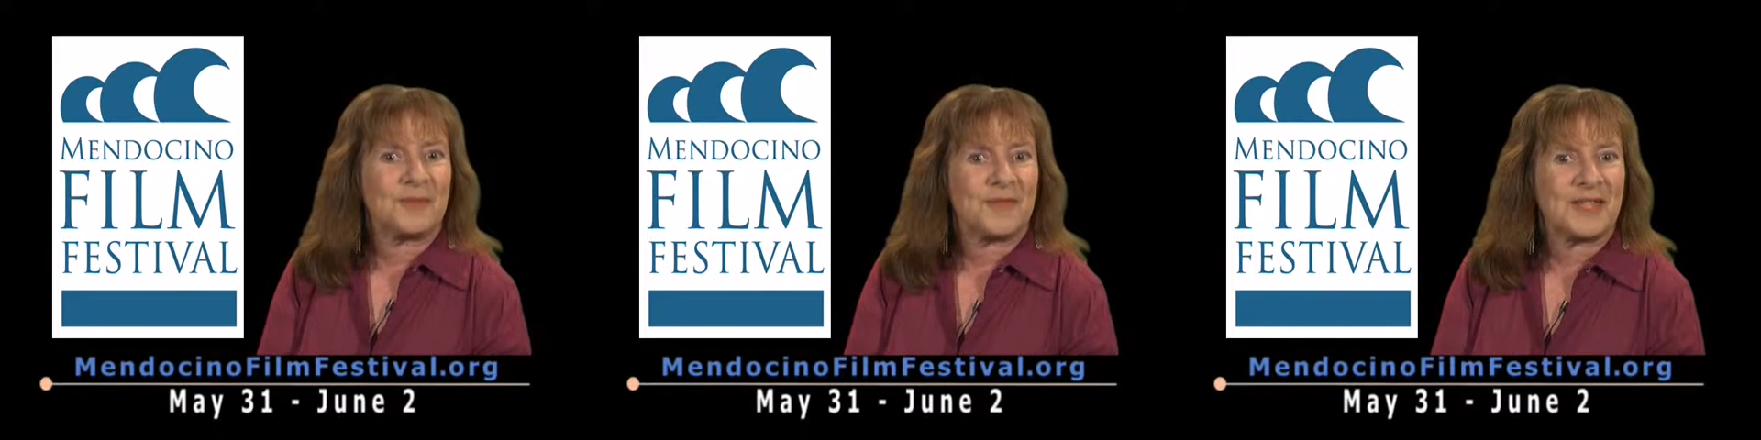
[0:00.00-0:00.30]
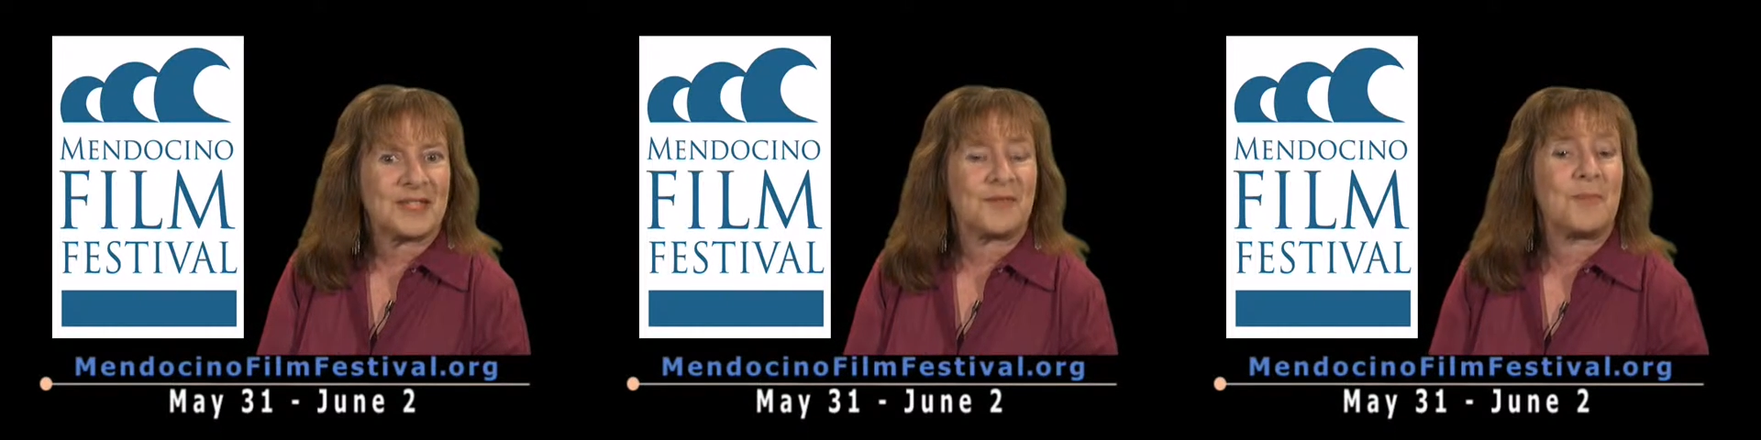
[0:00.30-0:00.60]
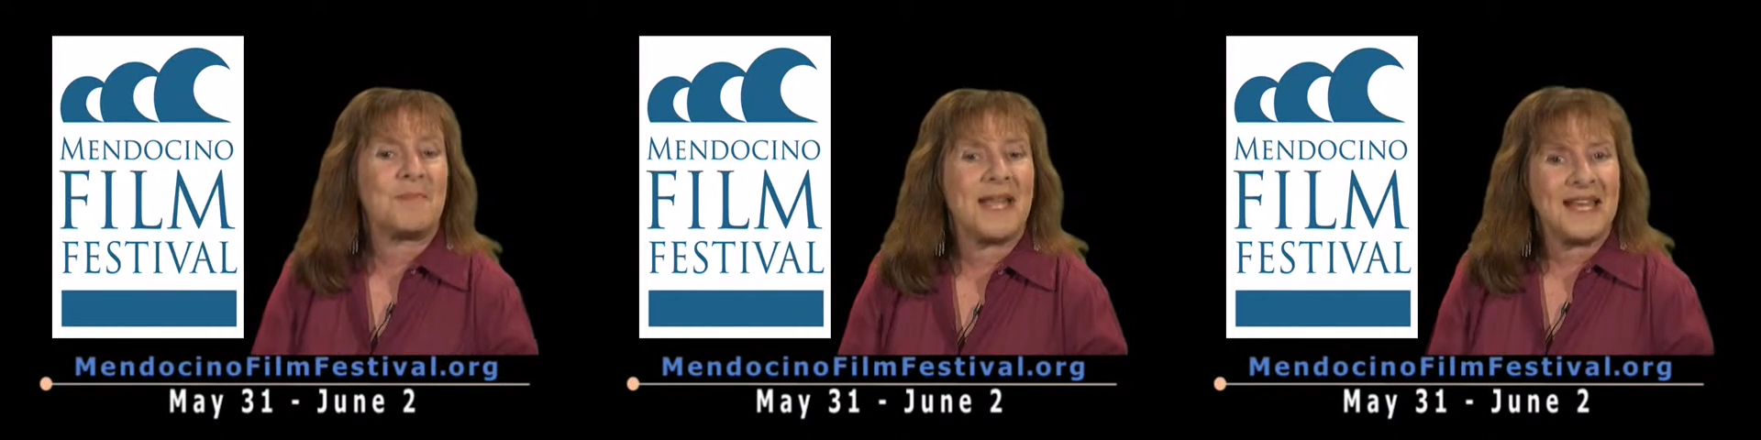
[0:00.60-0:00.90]
Festival
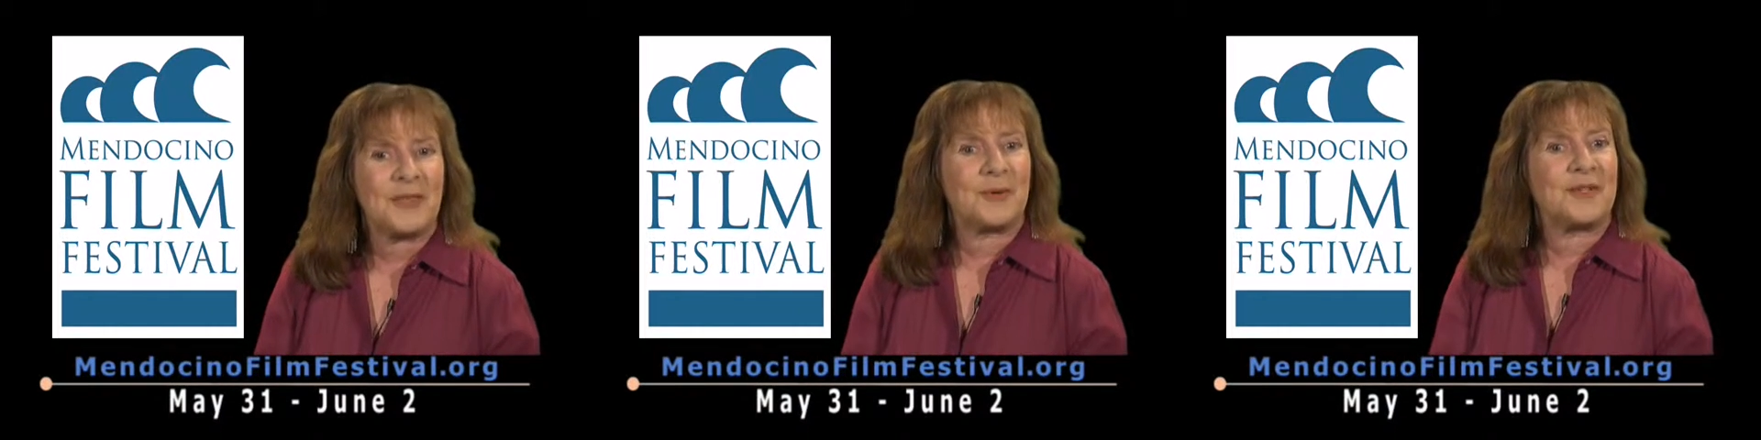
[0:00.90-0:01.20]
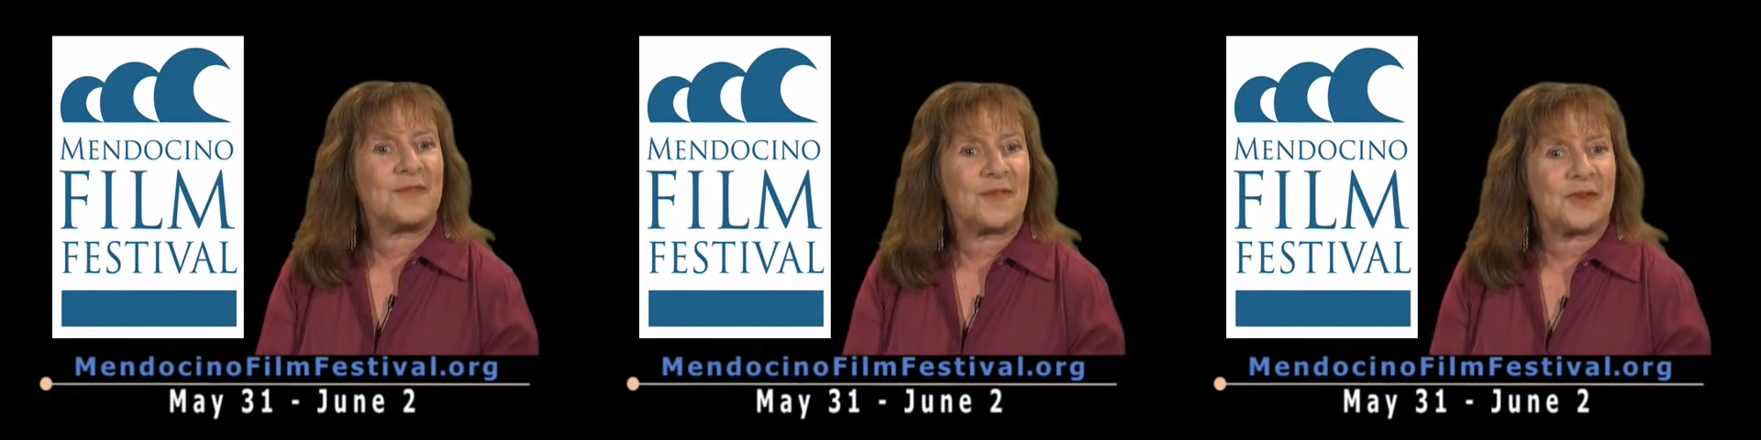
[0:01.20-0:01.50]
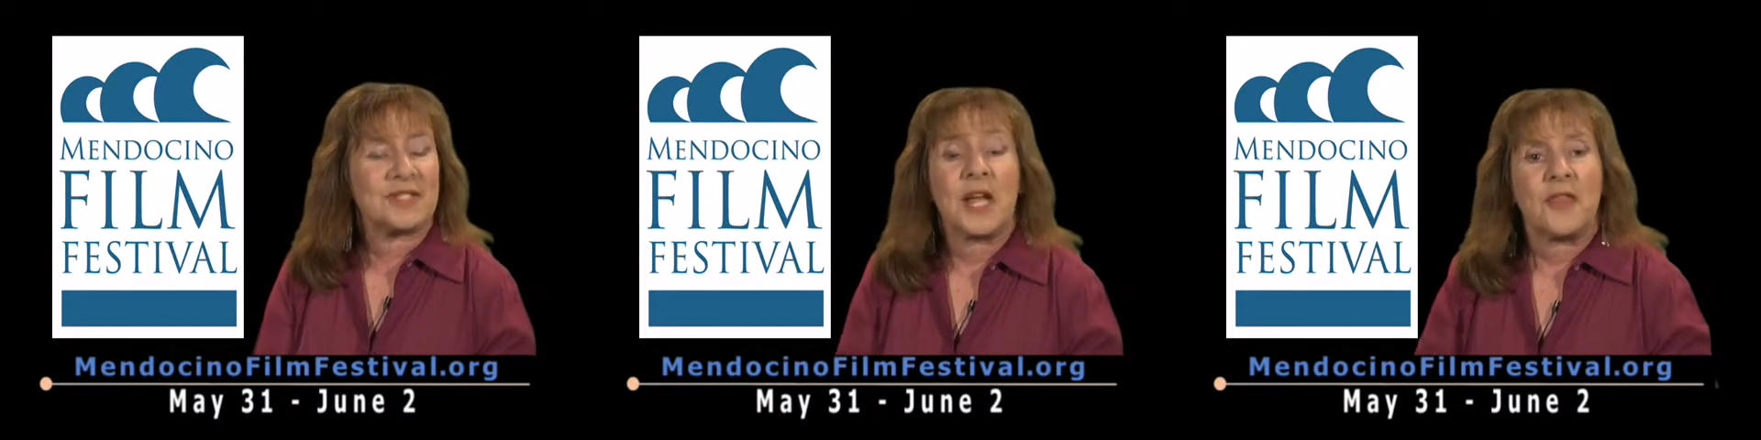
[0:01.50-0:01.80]
May
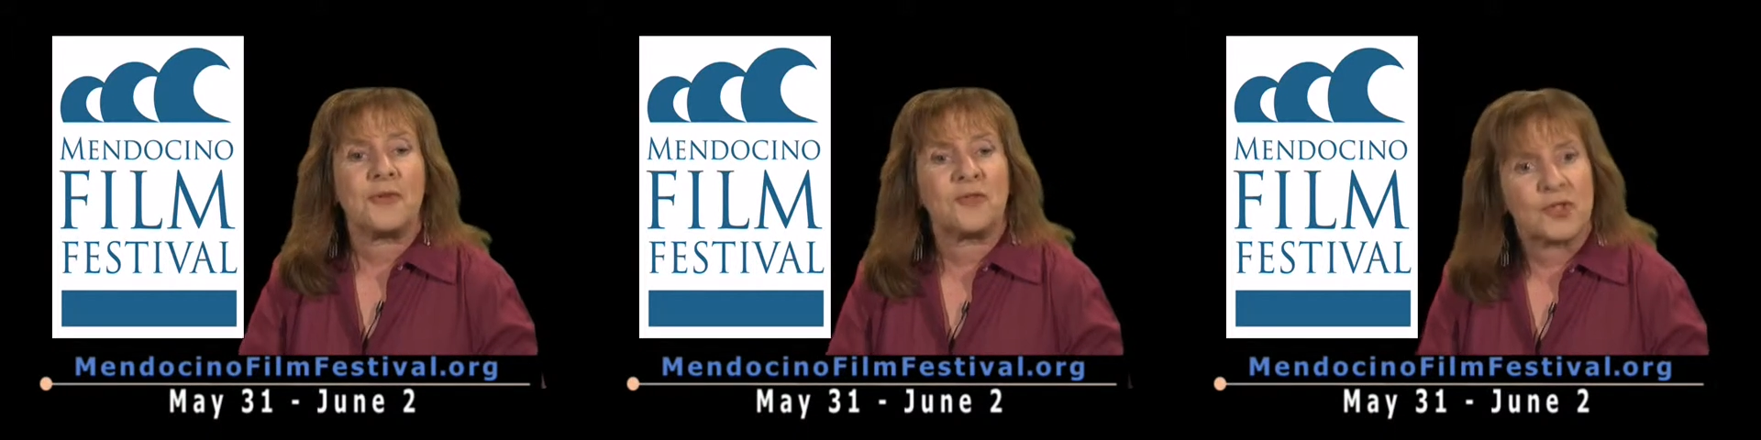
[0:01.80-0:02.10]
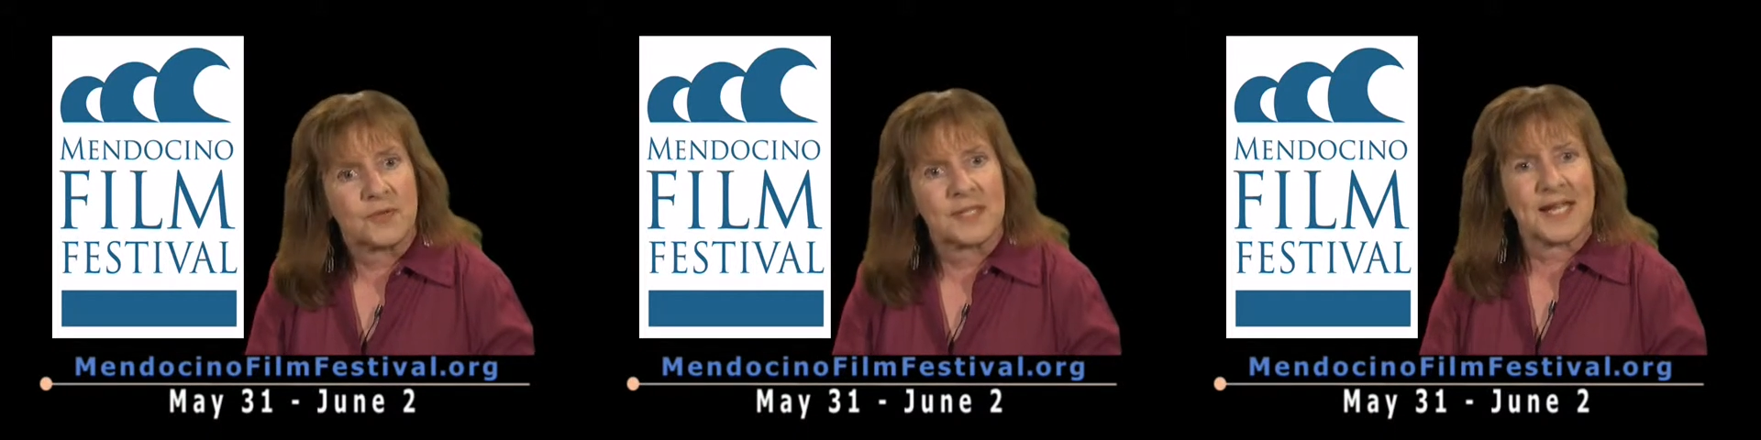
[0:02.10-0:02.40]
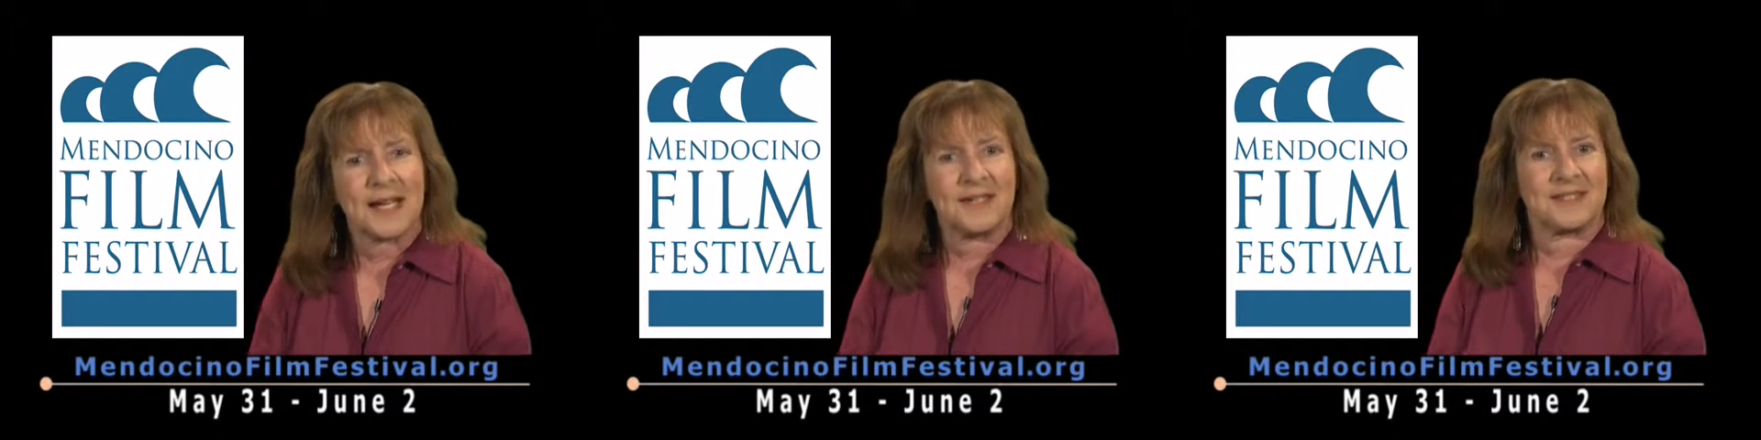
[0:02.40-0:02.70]
31st through June
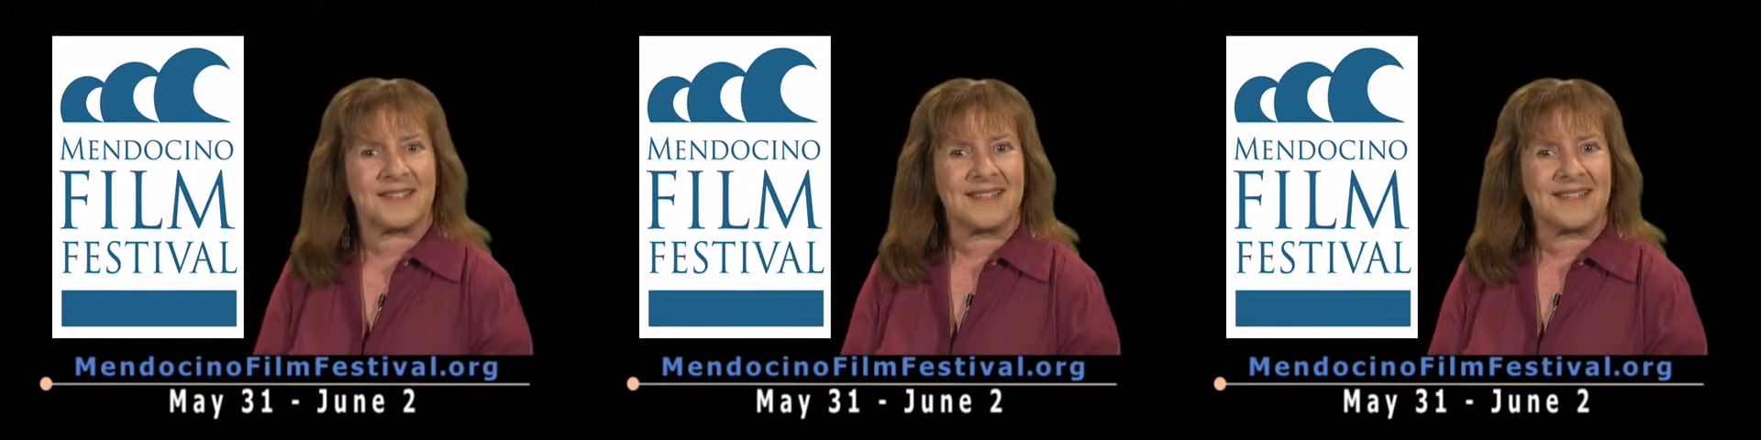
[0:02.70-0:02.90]
2nd.